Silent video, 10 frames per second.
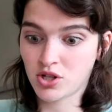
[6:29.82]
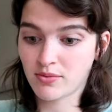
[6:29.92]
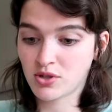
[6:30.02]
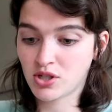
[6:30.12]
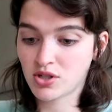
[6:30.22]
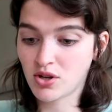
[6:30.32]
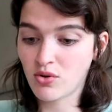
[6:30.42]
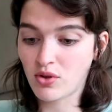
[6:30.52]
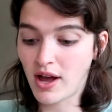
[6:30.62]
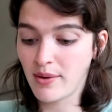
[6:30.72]
which I'm
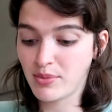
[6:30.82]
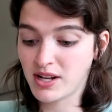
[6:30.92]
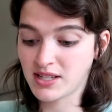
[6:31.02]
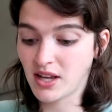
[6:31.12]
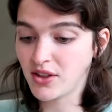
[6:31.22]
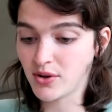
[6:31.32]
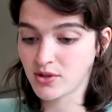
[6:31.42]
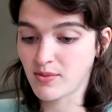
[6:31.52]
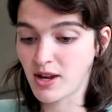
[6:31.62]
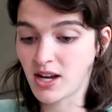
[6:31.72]
so glad because I thought I
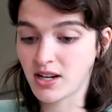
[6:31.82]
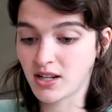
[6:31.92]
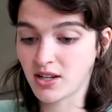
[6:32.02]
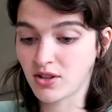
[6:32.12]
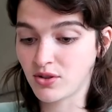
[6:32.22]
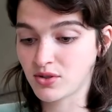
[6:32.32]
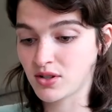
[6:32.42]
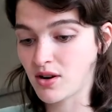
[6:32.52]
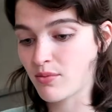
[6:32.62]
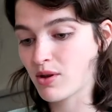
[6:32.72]
was gonna be cutting it close
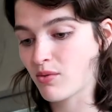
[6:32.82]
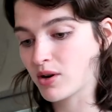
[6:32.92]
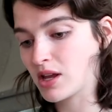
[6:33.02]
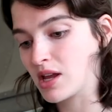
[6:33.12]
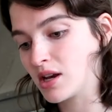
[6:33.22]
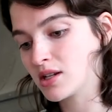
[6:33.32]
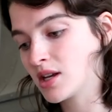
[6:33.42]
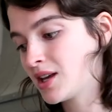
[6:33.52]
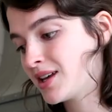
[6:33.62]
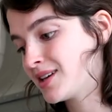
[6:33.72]
and not be able to eat
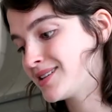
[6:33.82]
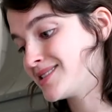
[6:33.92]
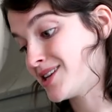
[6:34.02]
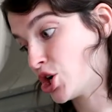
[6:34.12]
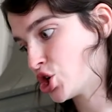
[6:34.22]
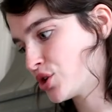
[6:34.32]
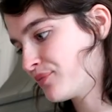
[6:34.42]
dinner.